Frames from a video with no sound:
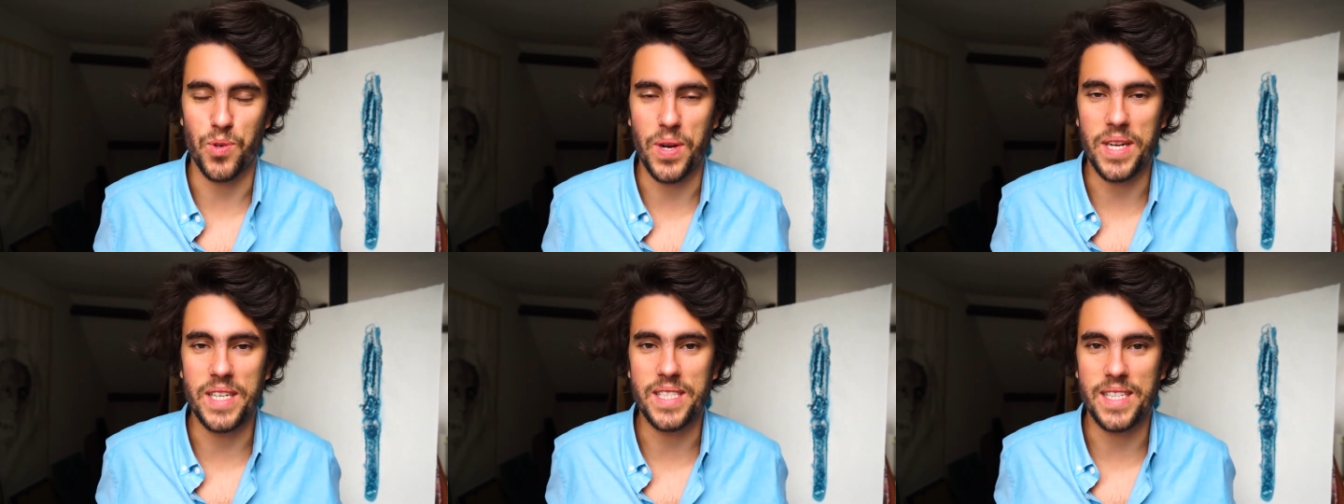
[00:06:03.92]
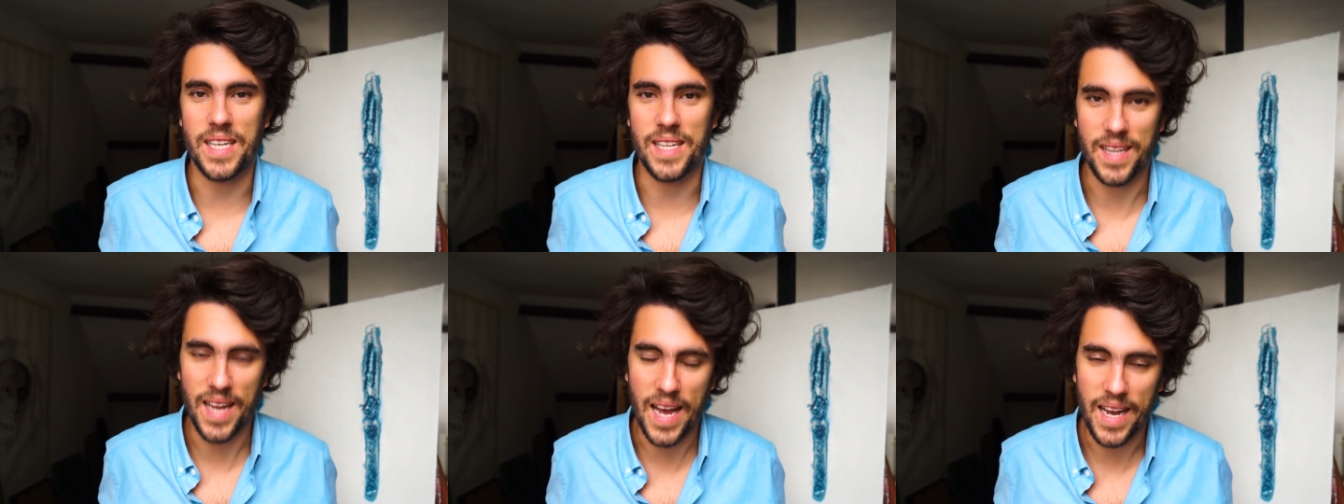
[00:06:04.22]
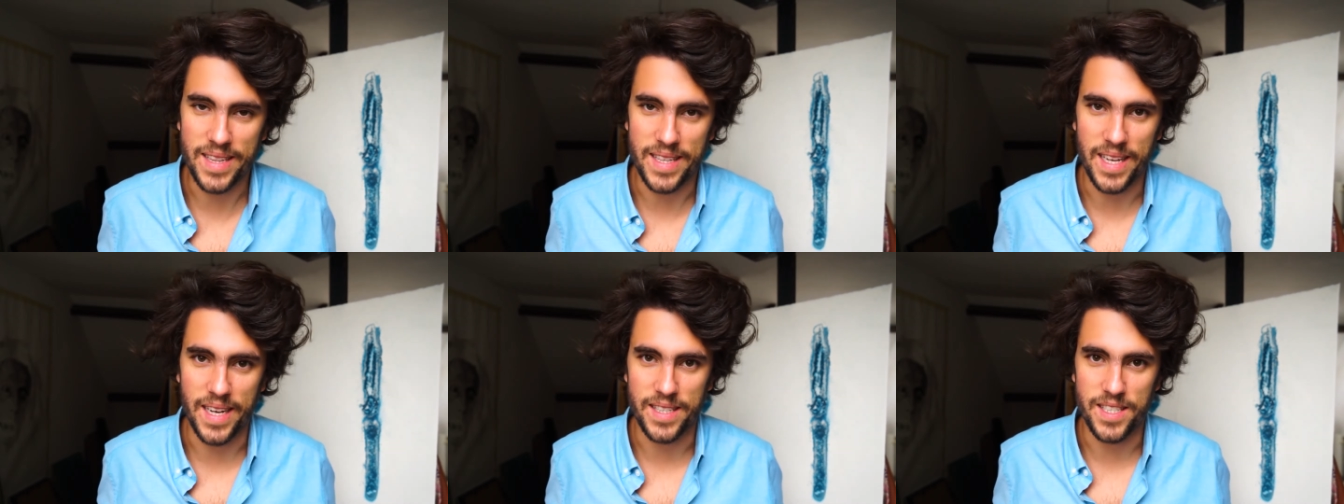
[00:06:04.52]
or anything
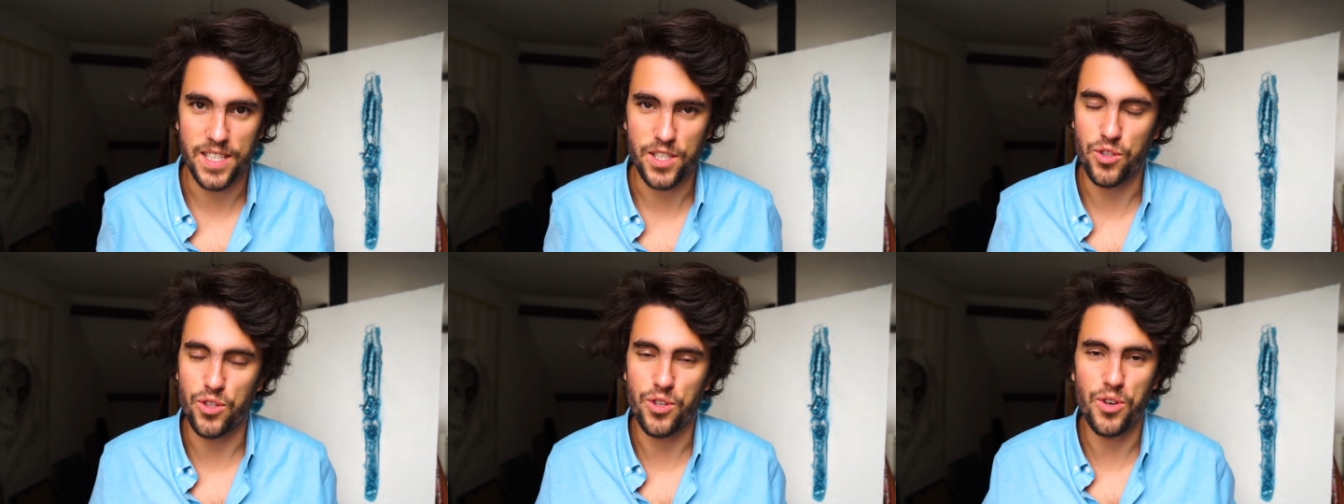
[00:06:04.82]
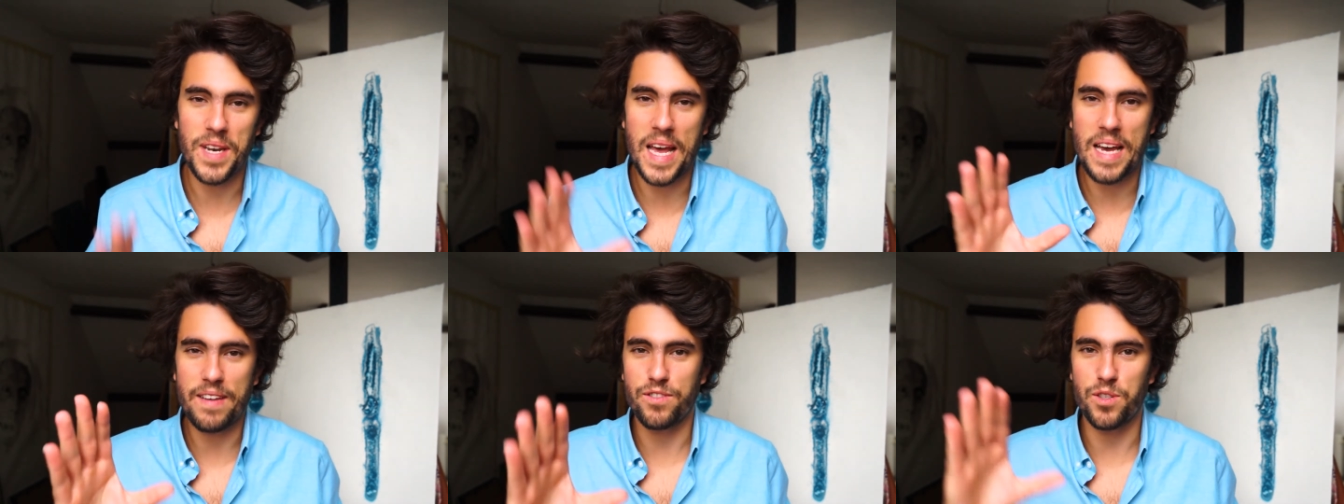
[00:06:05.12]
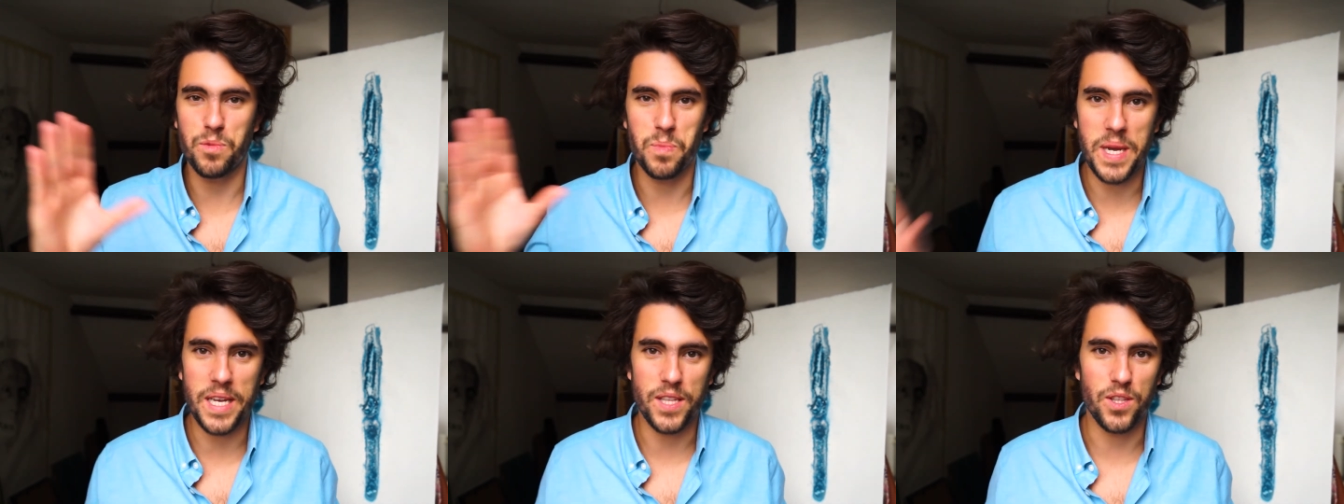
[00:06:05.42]
like that. You don't have to
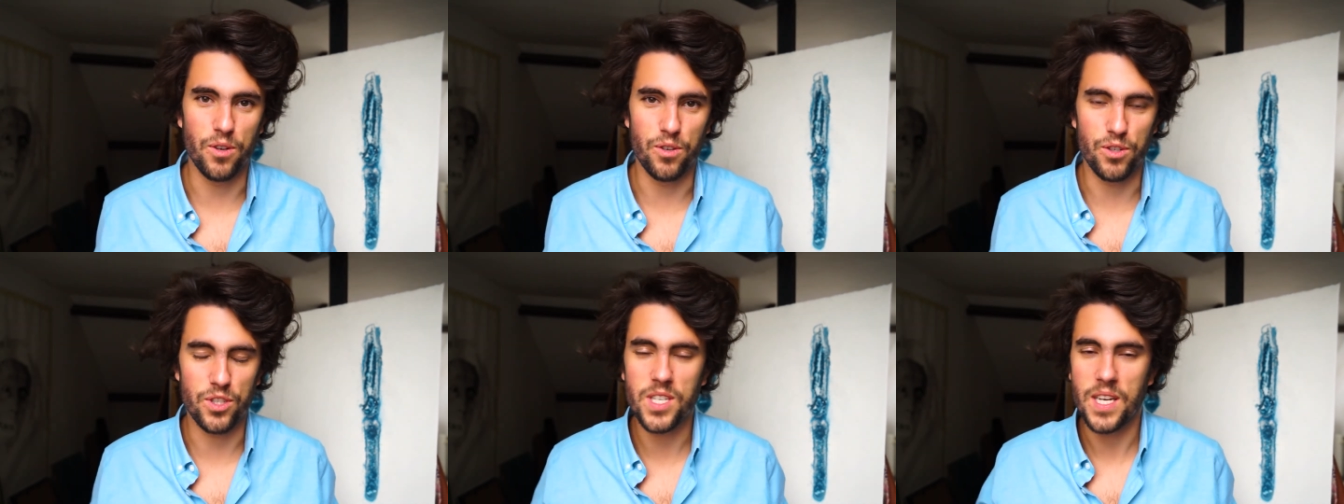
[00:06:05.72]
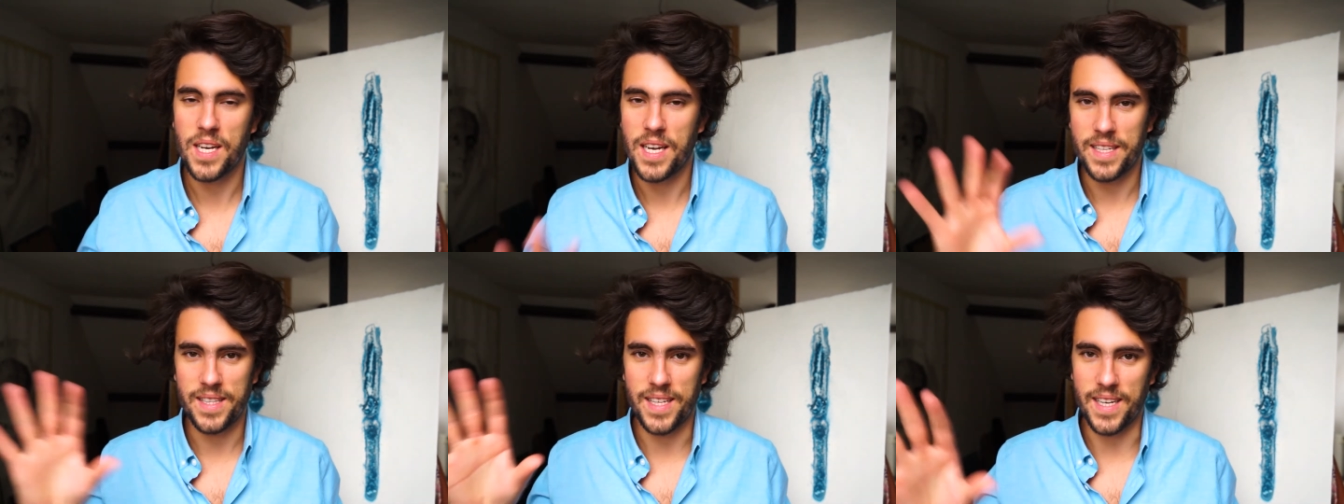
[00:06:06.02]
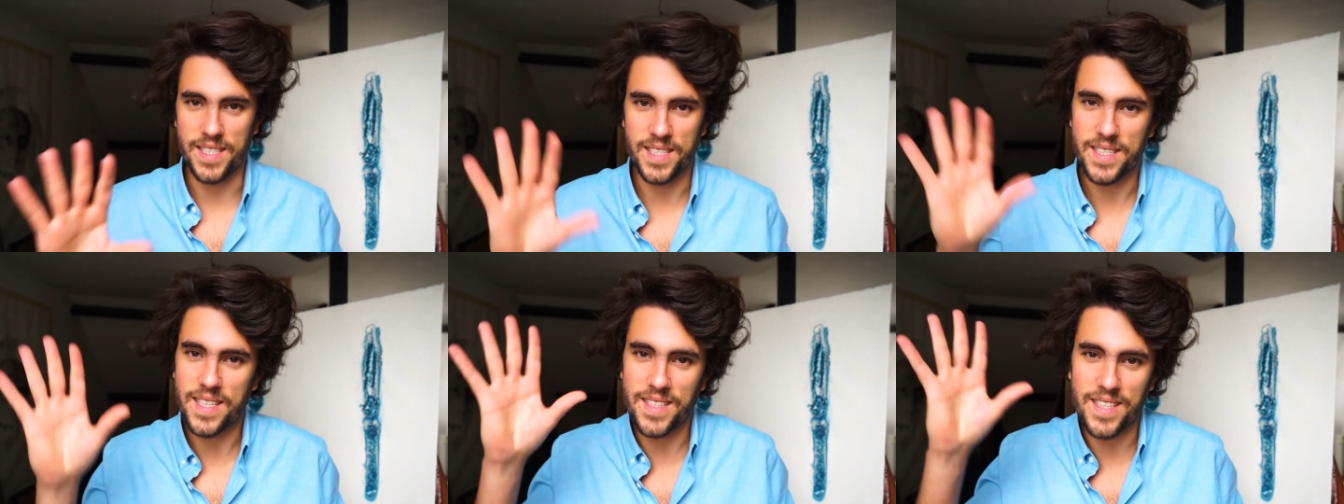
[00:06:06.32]
make those
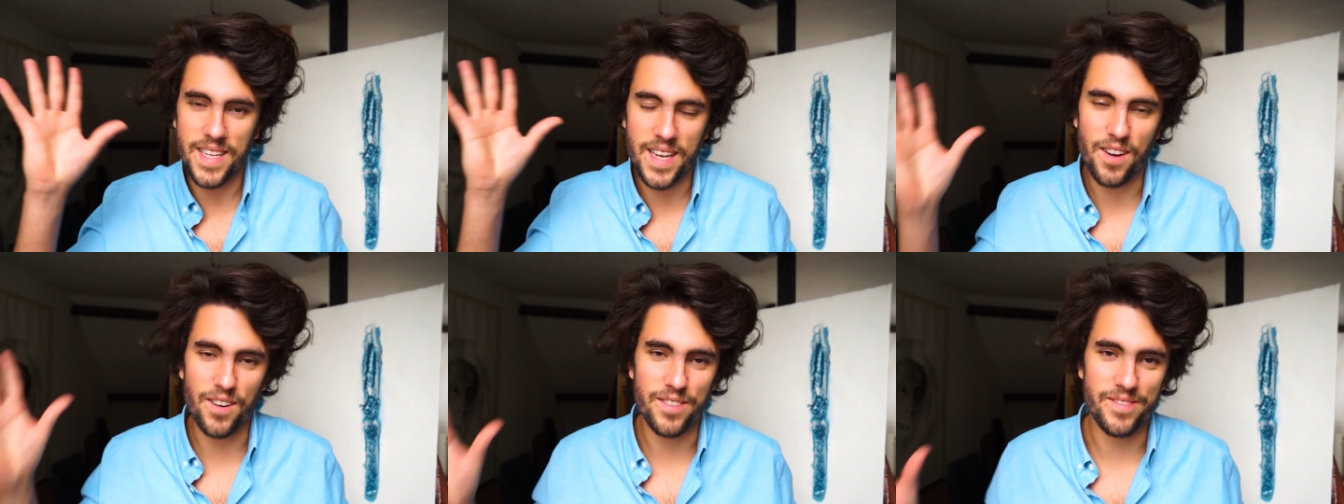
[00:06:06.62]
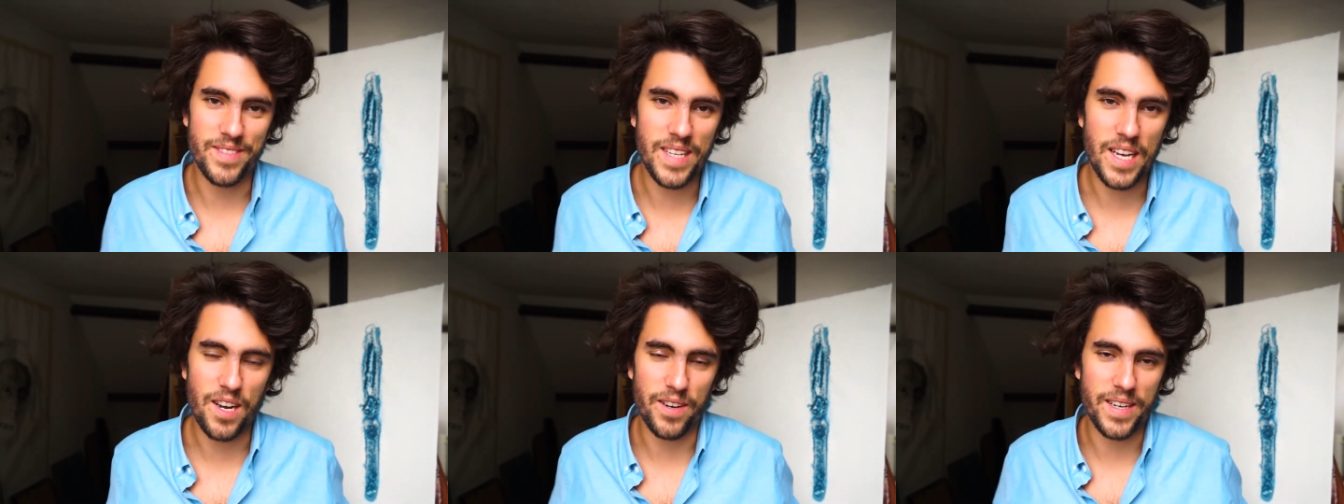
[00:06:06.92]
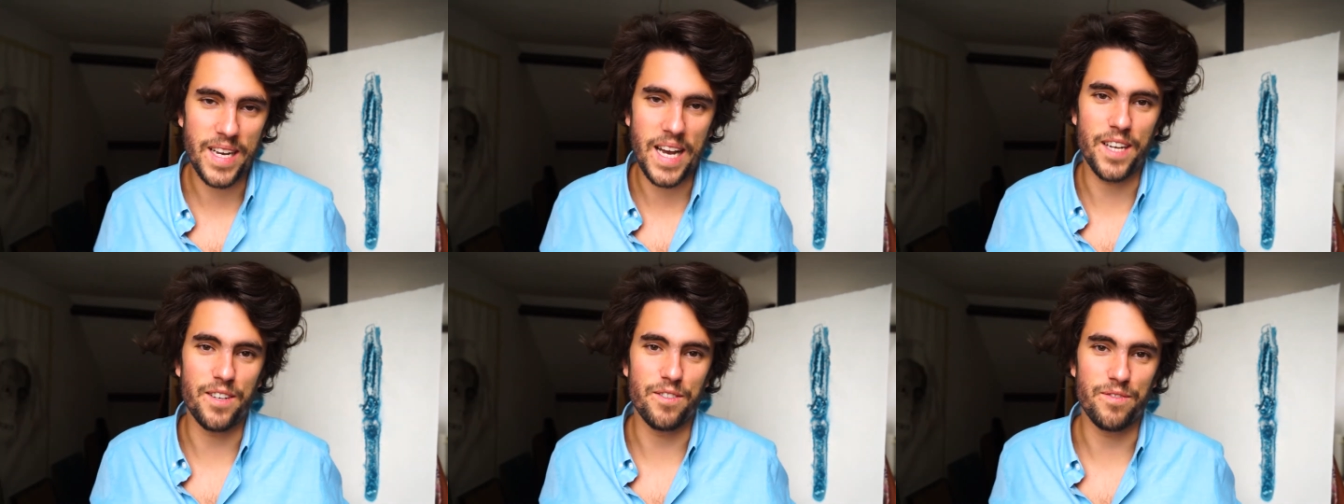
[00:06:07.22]
things. They are
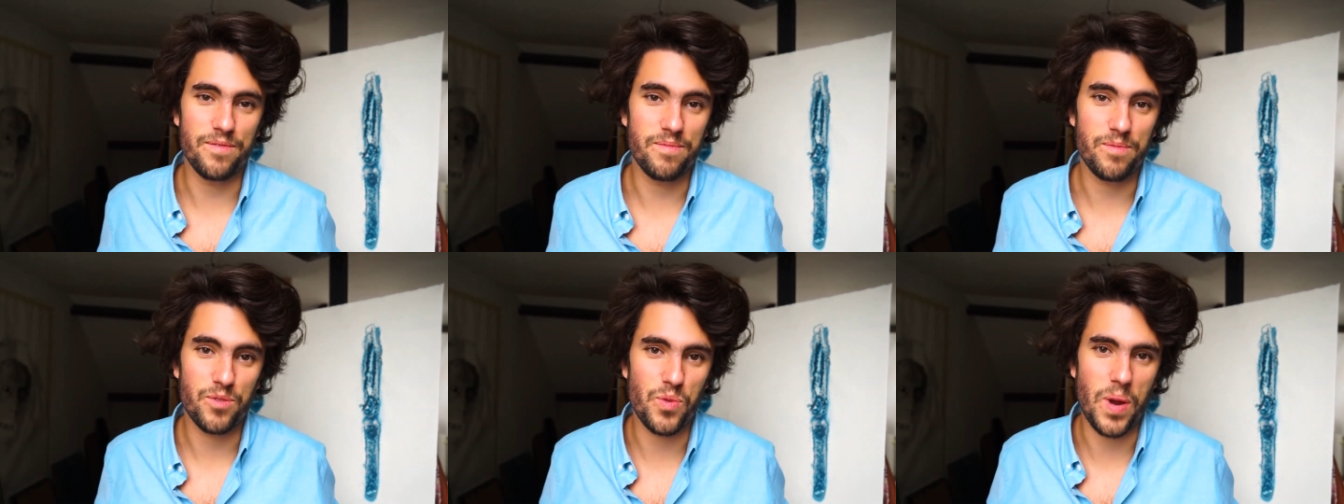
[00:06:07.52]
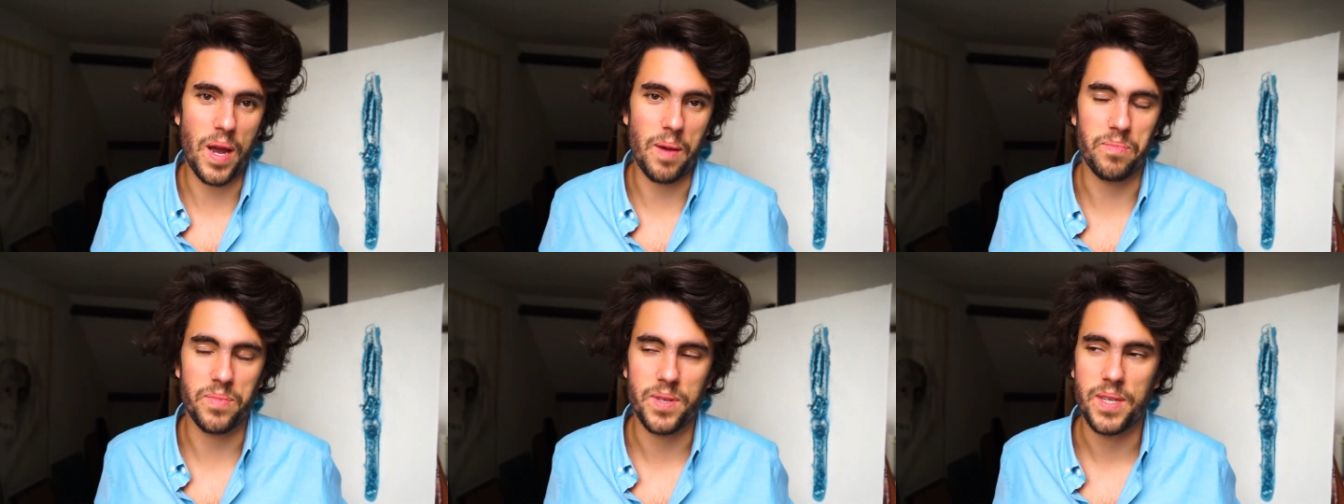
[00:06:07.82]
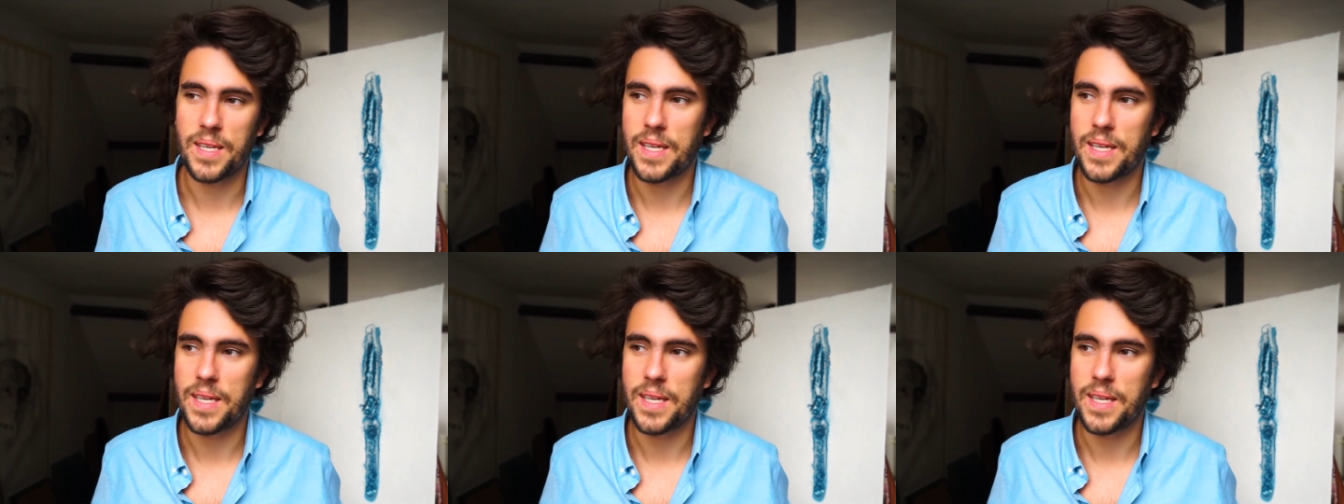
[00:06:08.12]
kind of crap.